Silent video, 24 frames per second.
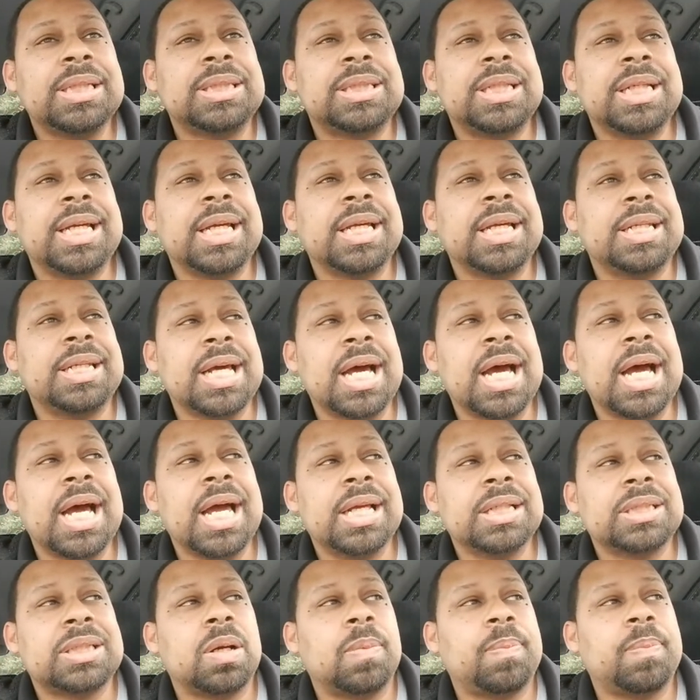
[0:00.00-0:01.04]
to get done,
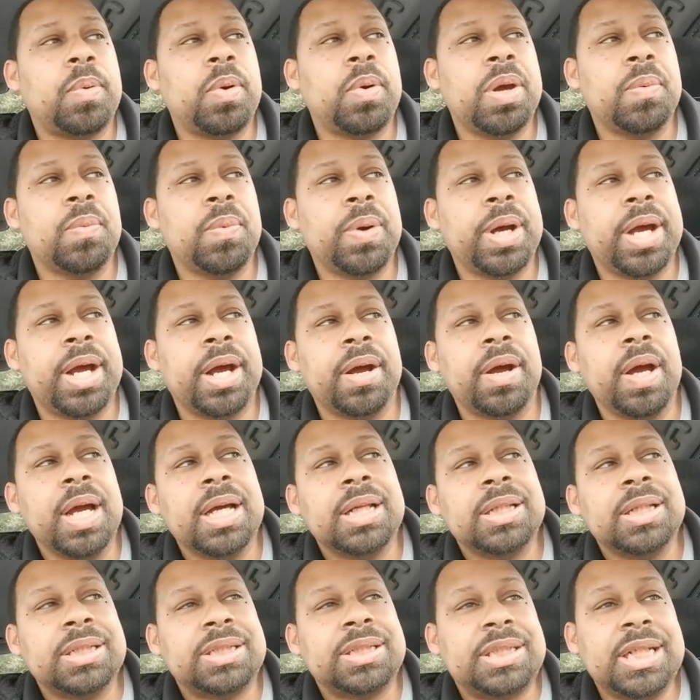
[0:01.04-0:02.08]
to the point where
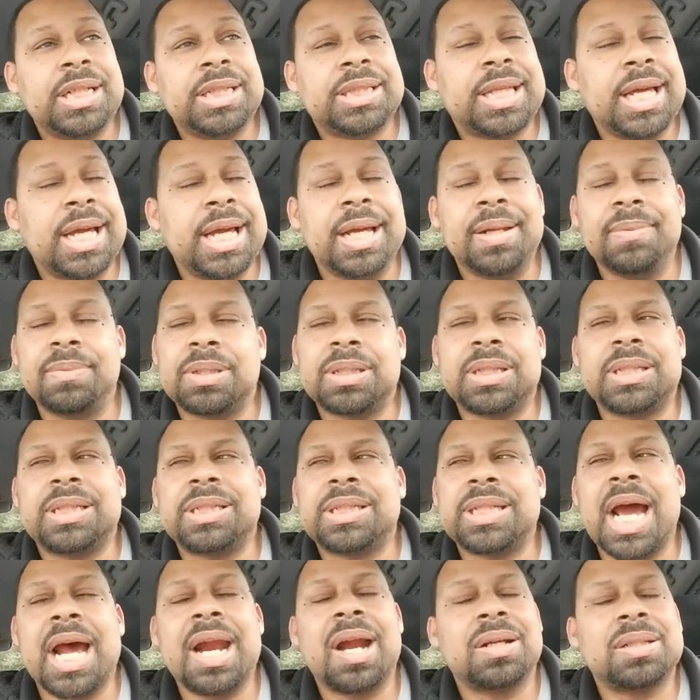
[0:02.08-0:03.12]
the shit and
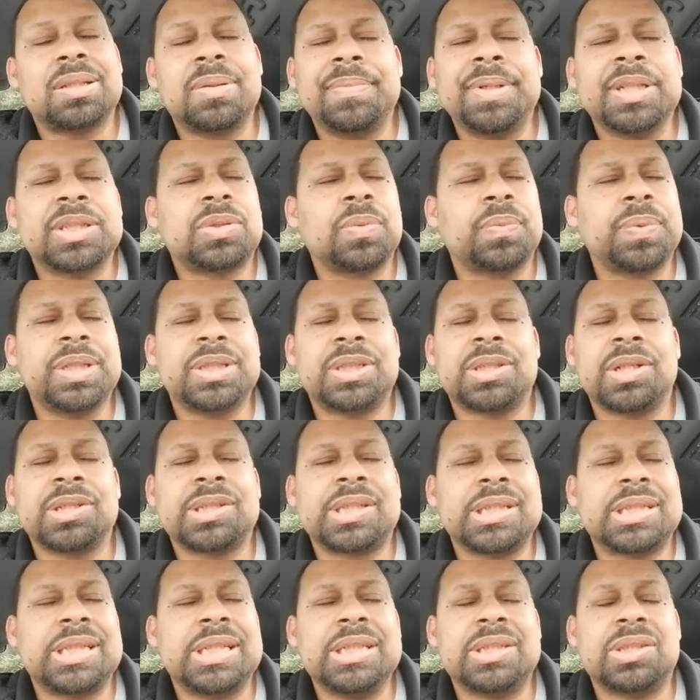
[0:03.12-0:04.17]
shout out to Mr.
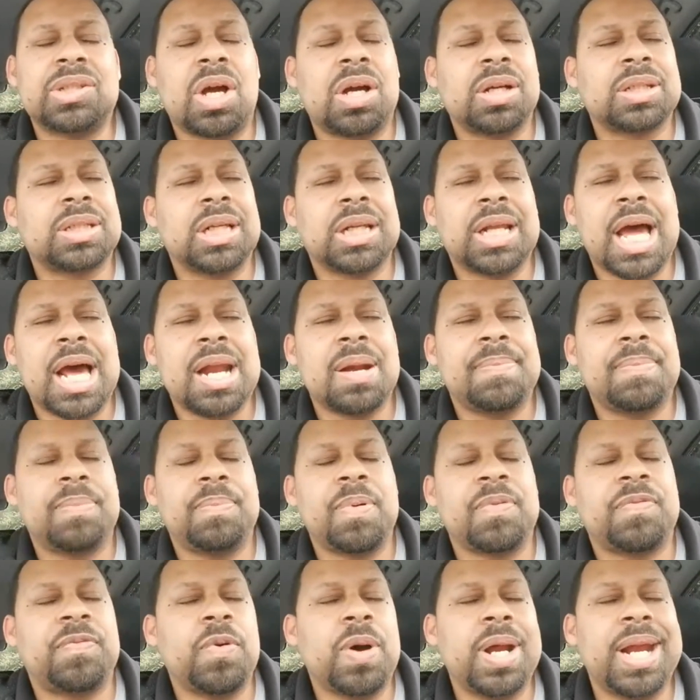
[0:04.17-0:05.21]
Research, because he's talked a lot
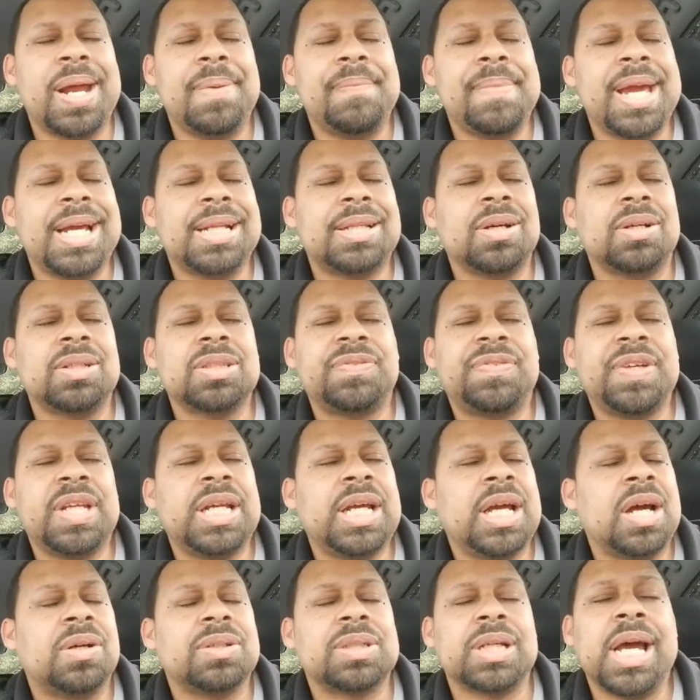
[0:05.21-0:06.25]
of, before they made those
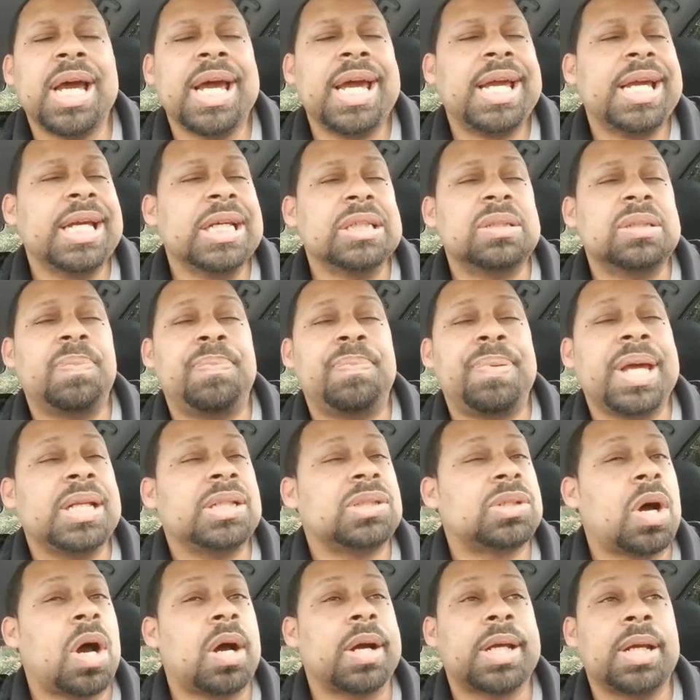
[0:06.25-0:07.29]
videos, he's been
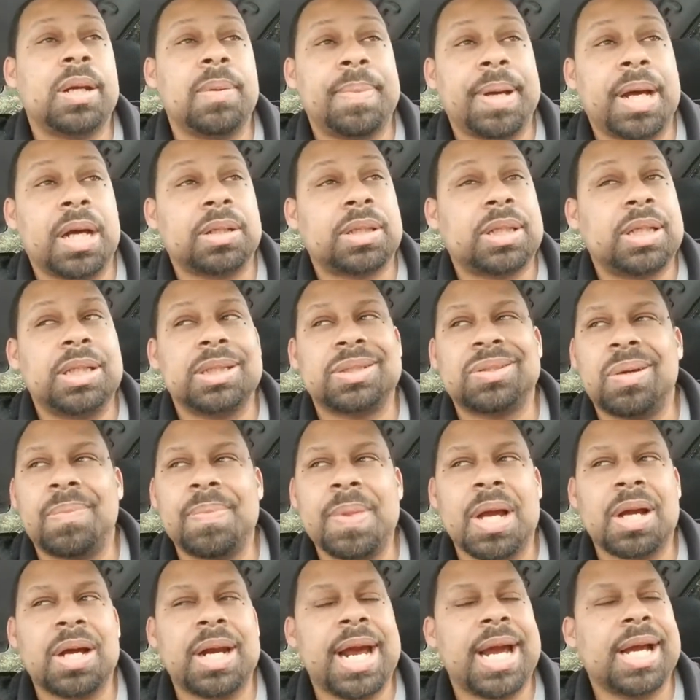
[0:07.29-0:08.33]
talking about this. So I'm
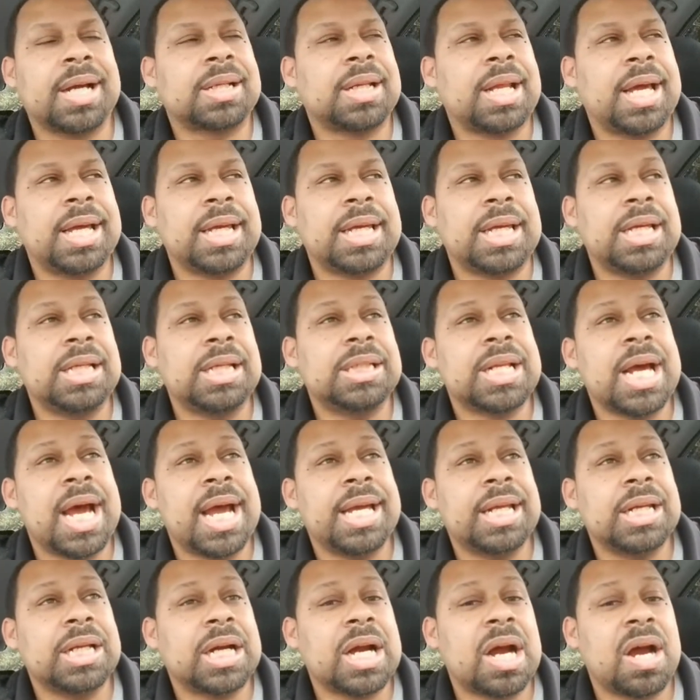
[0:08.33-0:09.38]
not going to act like he's not
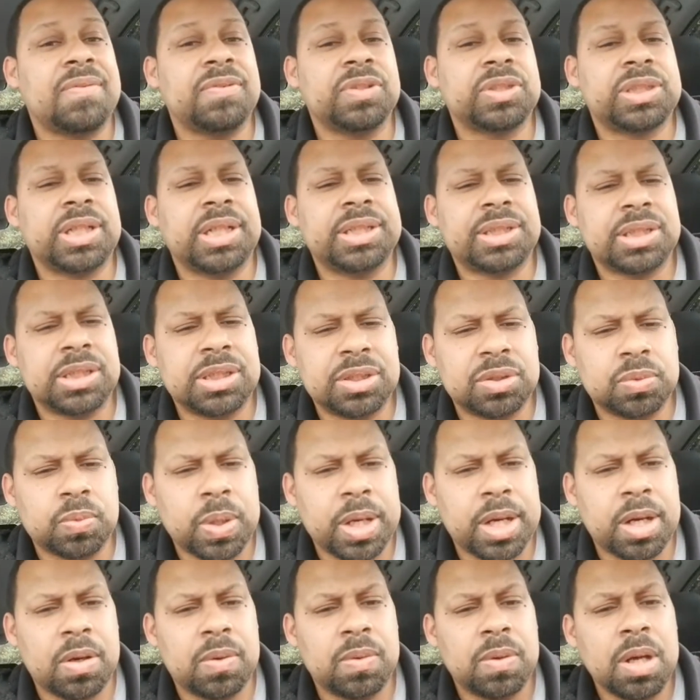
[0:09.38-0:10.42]
in the conversation as
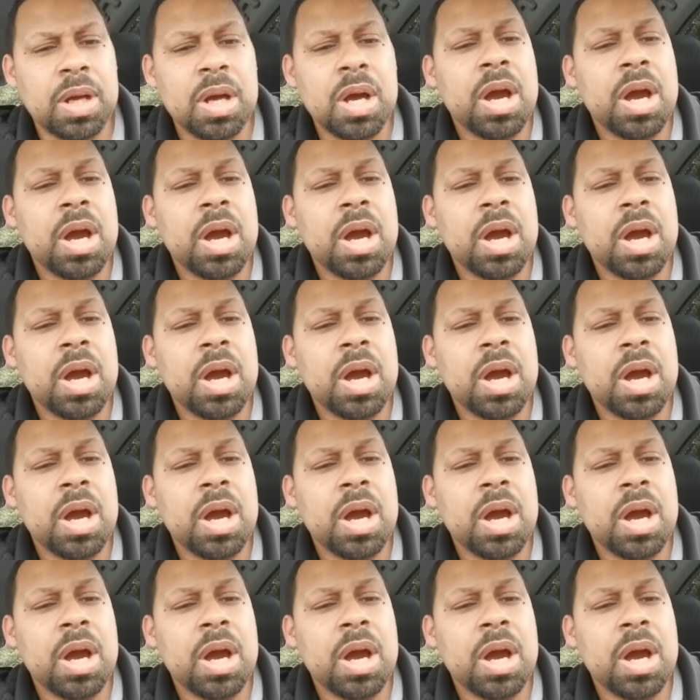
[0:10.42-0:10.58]
well.